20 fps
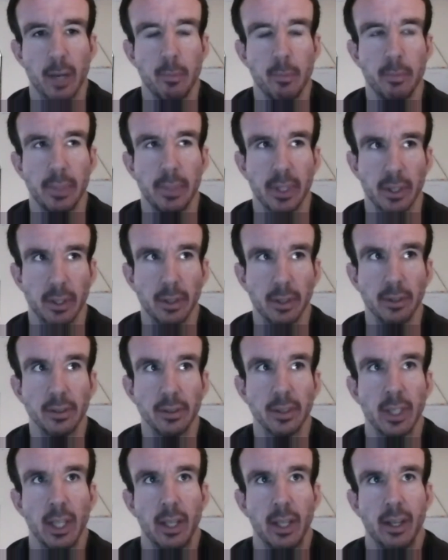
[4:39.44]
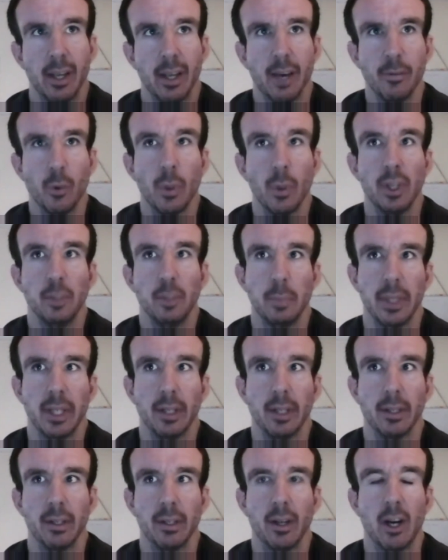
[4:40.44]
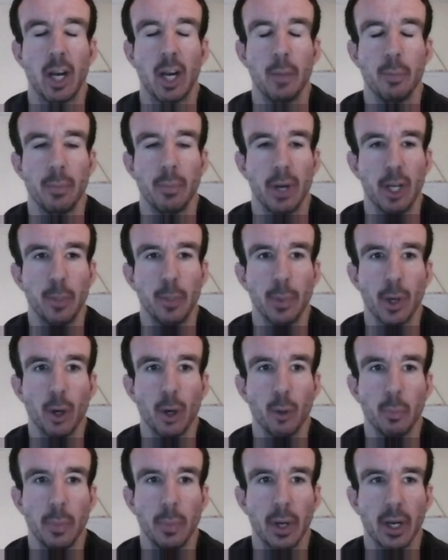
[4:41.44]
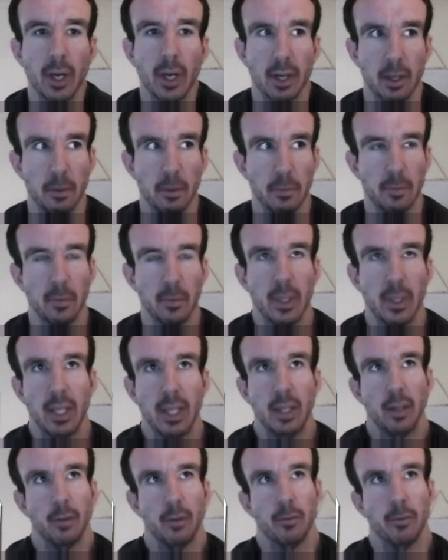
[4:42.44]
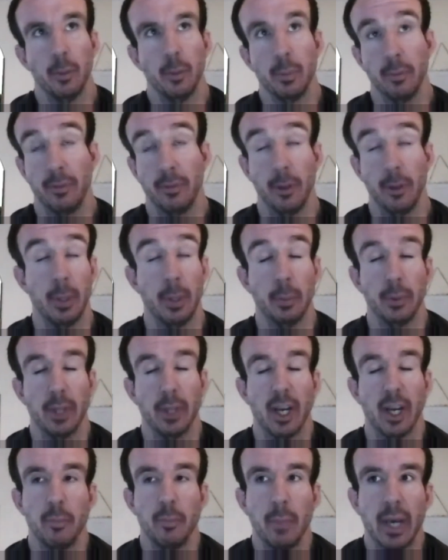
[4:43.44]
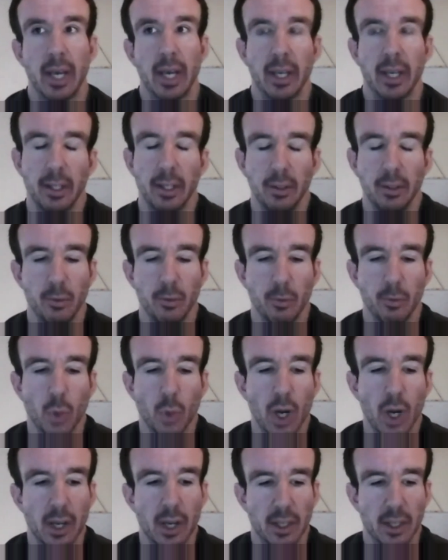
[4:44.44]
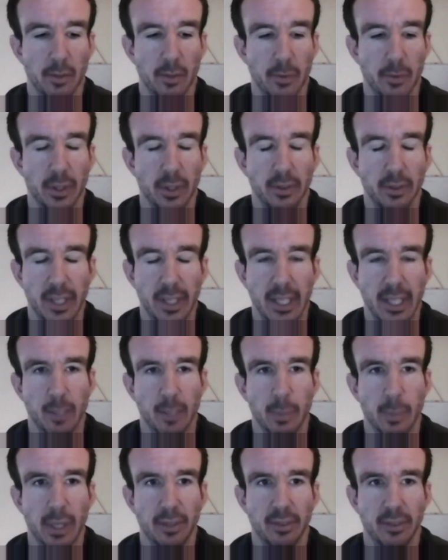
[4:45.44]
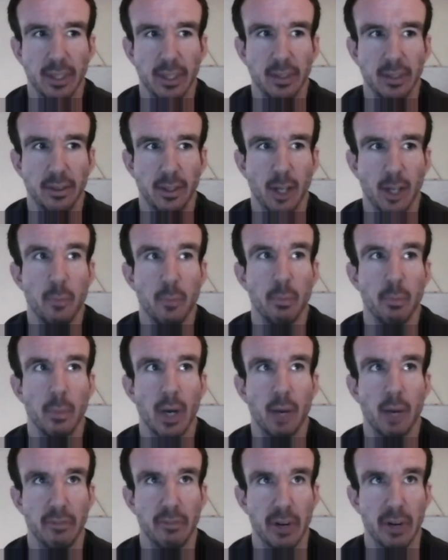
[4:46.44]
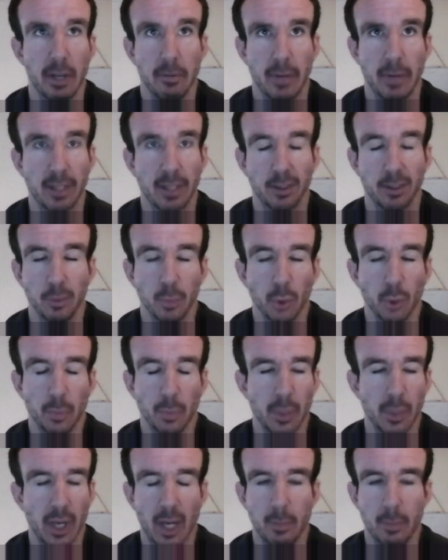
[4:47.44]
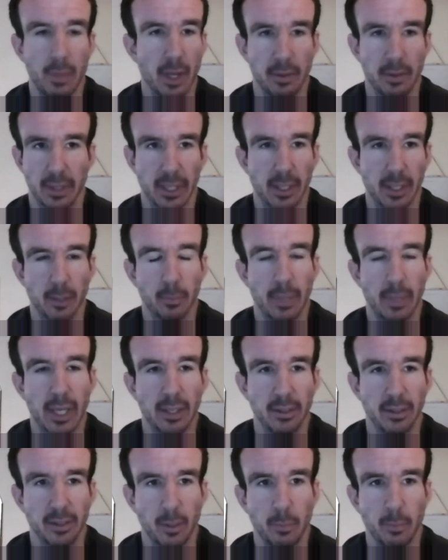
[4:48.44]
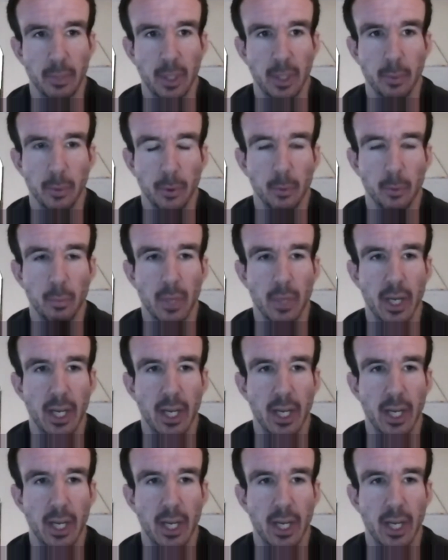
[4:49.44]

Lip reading: because I've always been hypermobile, but kind of through people that I've met in work and volunteer capacities, I'm very flexible, but I'm nothing compared to some people.